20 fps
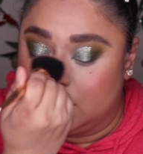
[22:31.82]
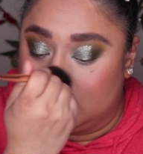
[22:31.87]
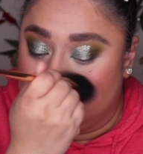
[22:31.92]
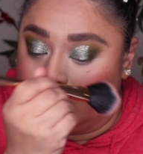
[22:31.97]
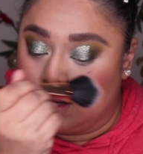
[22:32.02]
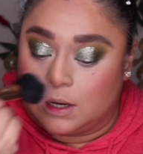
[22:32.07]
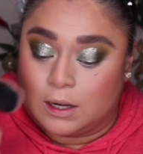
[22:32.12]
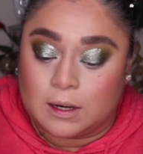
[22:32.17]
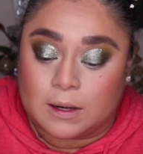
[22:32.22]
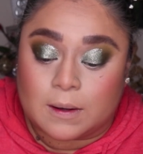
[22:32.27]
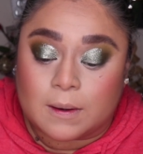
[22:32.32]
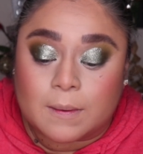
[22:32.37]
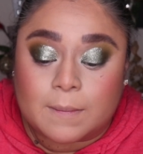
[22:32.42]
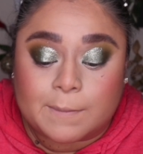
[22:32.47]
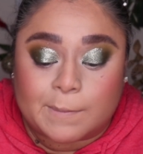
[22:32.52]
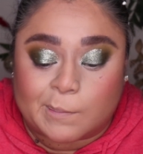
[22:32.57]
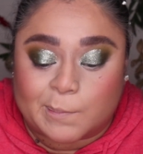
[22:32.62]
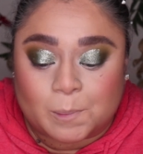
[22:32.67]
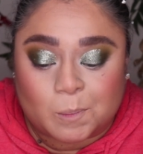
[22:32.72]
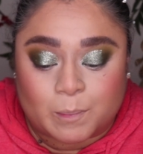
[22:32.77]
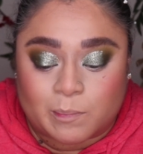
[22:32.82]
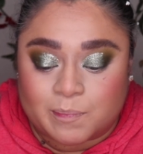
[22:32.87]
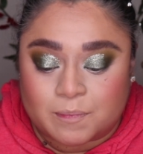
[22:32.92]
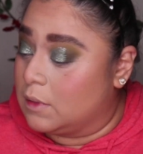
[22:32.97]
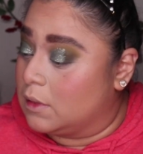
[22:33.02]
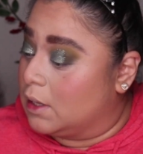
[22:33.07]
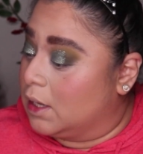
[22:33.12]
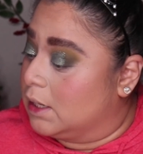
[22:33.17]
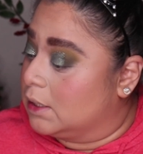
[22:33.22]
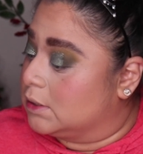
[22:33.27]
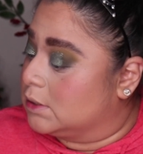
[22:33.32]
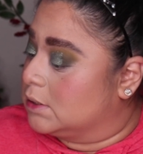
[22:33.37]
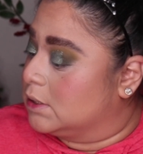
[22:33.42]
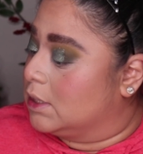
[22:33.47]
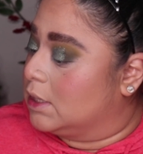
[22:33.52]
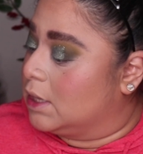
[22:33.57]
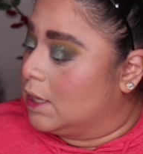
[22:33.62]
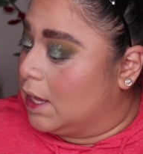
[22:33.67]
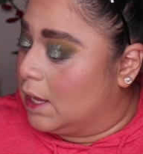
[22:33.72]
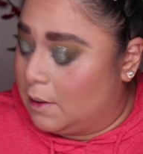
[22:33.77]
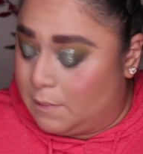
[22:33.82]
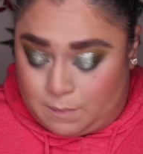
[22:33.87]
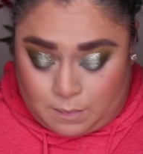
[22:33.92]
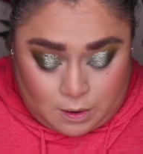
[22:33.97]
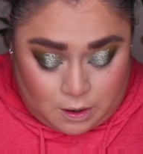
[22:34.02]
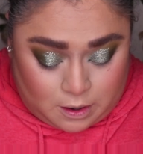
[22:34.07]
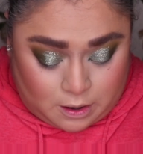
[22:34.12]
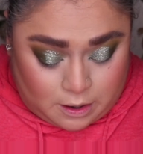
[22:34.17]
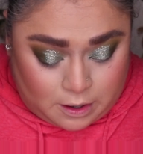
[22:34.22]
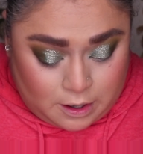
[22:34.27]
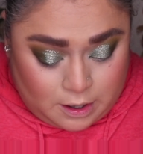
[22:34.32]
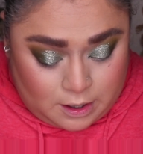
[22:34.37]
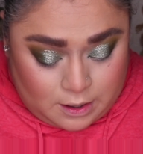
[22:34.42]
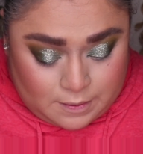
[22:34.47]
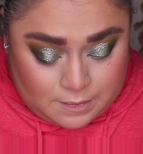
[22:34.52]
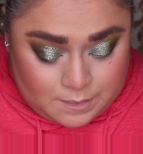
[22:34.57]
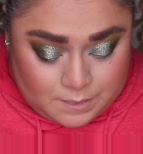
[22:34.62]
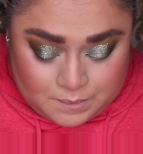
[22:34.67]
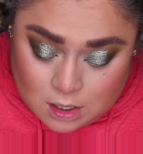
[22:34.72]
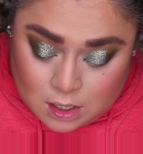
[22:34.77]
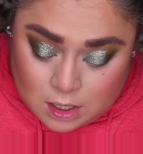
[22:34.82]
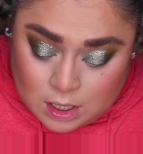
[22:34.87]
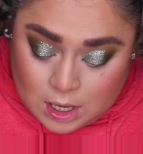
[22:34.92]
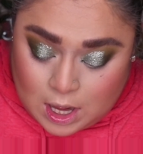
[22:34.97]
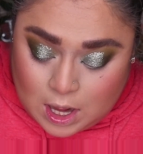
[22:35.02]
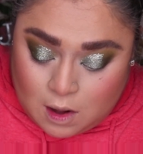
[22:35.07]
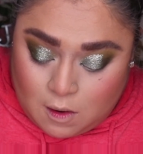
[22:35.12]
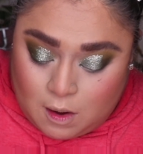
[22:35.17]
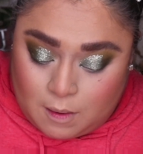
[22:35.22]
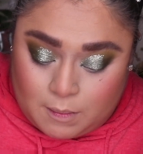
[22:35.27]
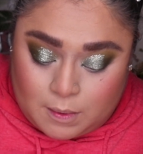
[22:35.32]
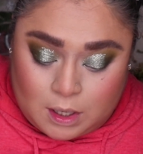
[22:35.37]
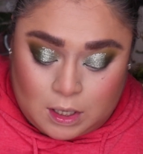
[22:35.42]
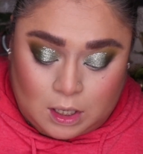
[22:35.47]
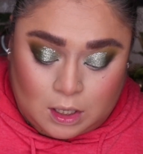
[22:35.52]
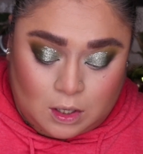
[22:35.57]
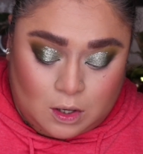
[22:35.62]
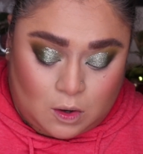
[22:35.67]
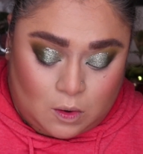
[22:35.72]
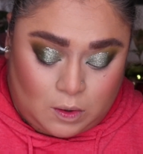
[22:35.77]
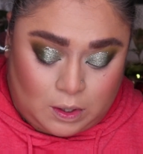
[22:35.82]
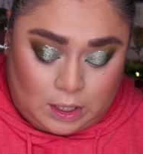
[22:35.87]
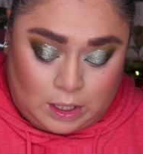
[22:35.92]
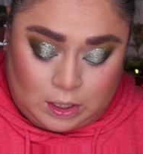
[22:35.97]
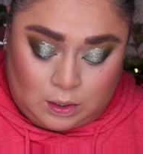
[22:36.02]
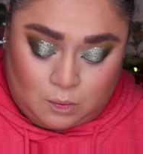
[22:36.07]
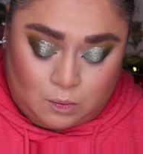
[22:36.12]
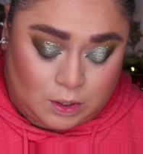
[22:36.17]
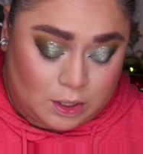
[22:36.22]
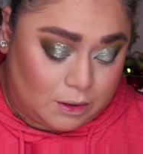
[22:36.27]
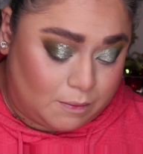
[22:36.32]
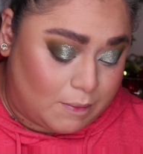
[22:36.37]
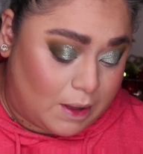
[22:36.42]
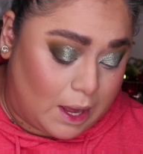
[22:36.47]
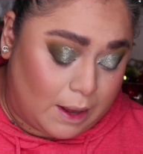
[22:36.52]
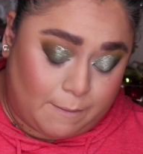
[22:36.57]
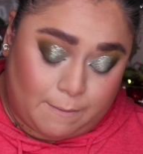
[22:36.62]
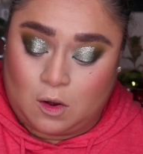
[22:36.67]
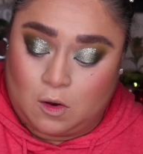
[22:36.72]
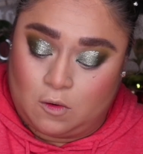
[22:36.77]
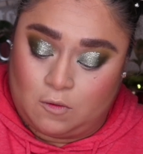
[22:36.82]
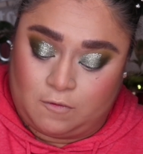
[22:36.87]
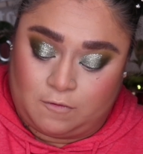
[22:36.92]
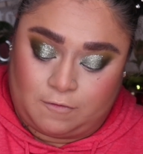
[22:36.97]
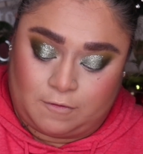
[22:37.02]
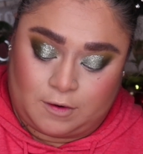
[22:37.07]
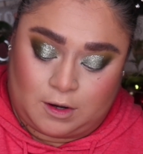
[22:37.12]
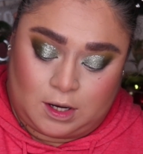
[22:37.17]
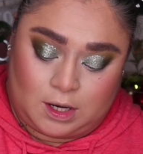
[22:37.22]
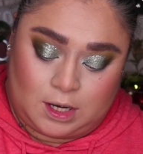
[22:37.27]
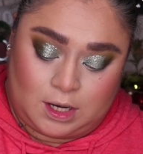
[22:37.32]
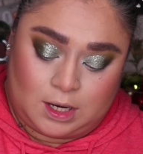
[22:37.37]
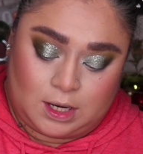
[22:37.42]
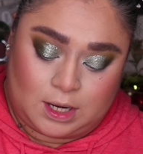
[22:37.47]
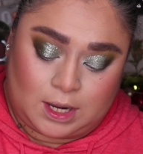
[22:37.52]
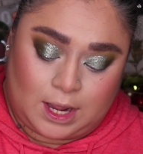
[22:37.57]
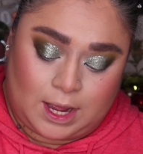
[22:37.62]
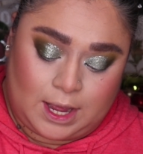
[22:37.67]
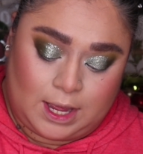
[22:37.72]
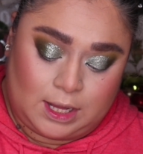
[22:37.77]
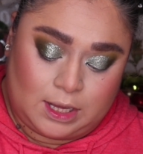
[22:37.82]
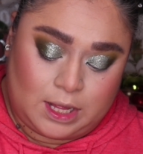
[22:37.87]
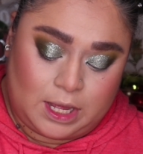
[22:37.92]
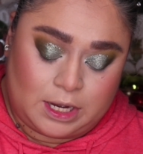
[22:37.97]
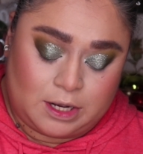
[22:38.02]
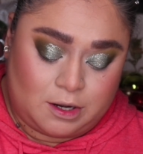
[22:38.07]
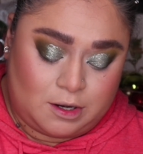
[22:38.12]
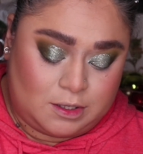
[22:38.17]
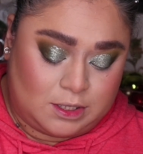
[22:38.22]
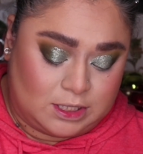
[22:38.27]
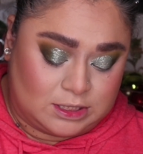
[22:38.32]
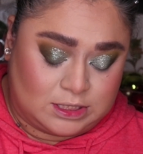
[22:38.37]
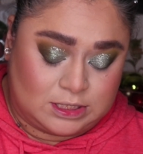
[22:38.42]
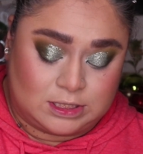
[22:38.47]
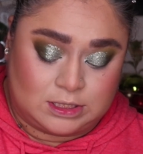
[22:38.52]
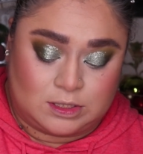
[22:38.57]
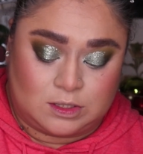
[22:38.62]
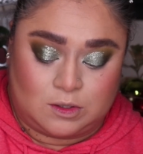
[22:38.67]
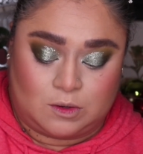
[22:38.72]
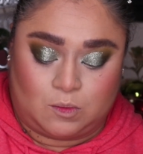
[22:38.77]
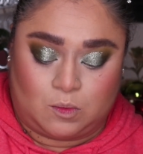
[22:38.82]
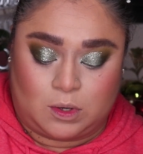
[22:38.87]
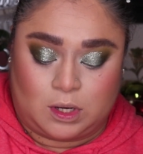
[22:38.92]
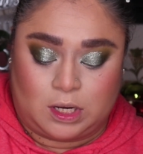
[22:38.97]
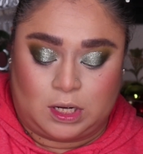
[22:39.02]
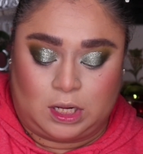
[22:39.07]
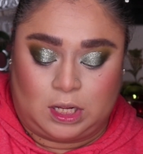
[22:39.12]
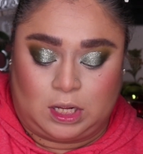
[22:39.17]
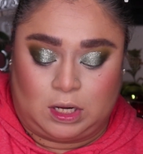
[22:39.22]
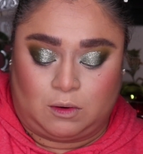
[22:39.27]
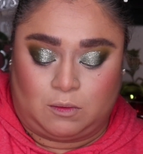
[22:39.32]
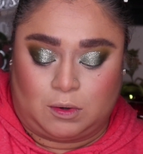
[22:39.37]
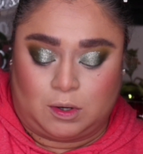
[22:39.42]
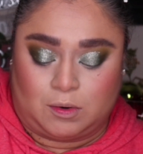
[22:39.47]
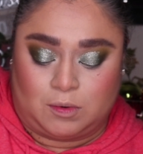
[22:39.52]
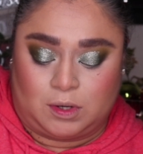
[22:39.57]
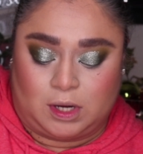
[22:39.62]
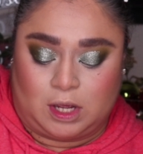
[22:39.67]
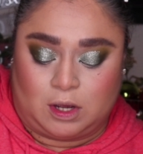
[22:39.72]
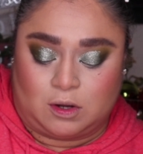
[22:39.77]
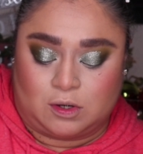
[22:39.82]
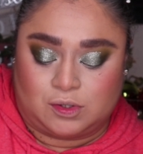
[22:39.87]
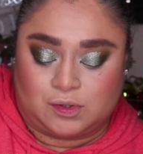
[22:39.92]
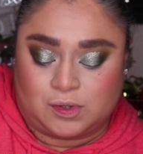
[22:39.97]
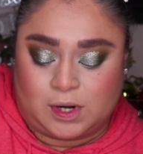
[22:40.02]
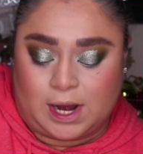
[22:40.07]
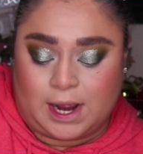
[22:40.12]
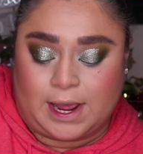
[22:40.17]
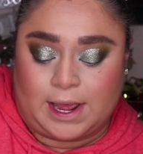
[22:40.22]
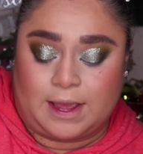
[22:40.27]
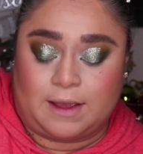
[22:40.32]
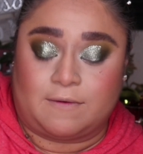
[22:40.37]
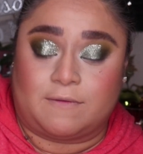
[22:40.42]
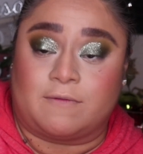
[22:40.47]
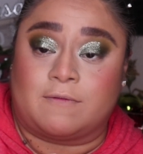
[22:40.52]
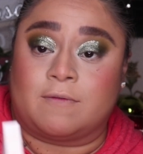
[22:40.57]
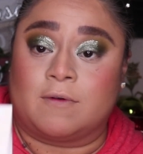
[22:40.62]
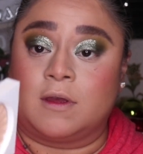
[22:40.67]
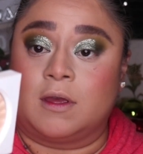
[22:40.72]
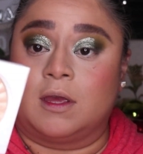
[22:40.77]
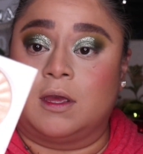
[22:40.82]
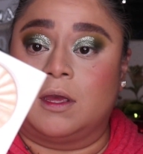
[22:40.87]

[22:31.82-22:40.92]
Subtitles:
There. That's that part. Now I'm gonna go in with my Ofra highlighter. This is the one in Rodeo Drive.